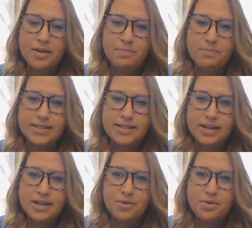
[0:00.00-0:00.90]
because I
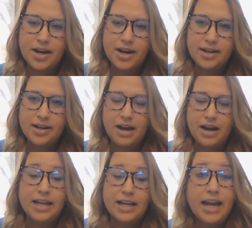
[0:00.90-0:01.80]
know that I
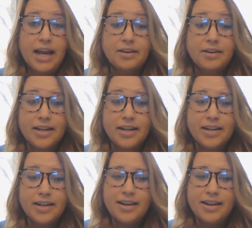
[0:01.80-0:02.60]
could handle it,